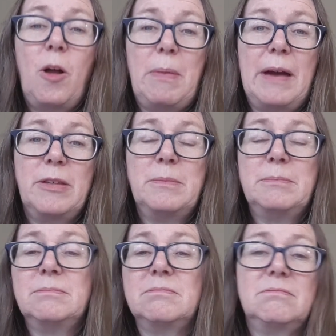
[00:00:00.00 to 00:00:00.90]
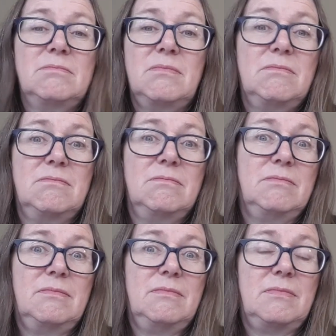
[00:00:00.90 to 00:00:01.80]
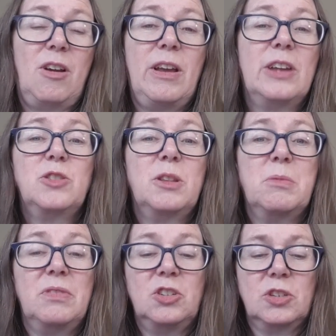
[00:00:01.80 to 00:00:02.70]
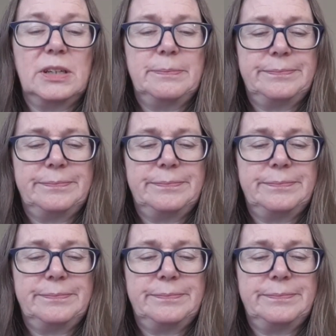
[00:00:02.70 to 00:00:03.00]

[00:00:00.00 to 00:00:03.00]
I'll buy them. I'll get to them eventually.